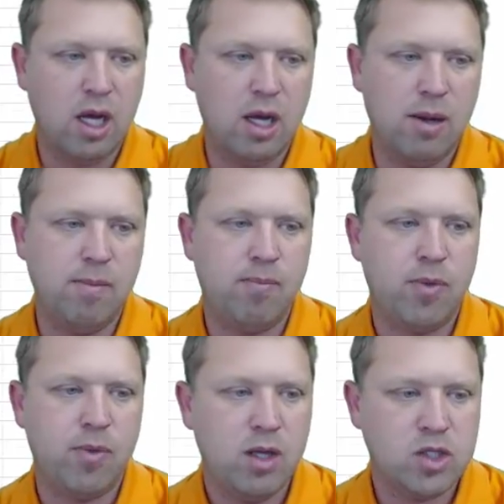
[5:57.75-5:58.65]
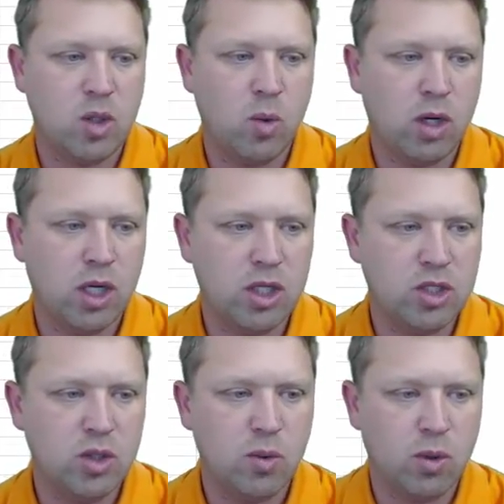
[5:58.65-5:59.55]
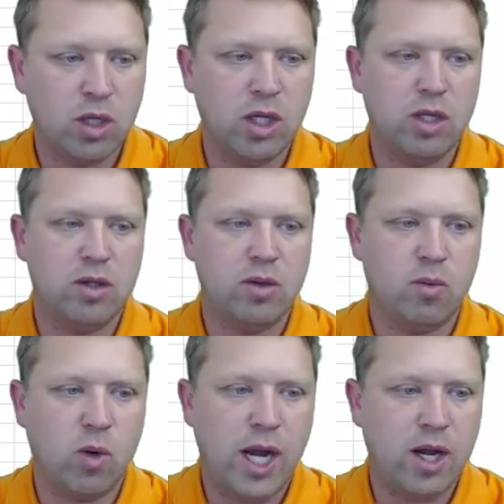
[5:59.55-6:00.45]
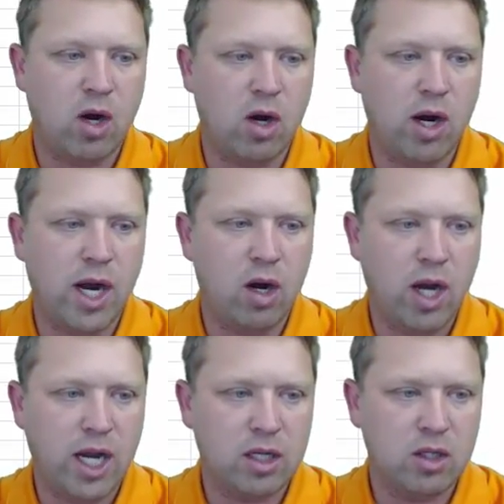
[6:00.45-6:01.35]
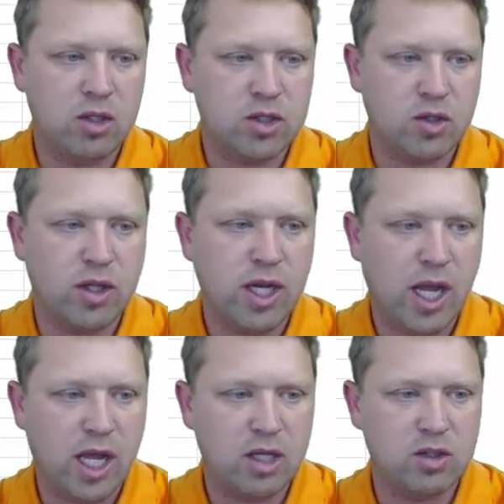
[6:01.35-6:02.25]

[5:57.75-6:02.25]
Um, So we're going to do, we're going to write our error handler so that it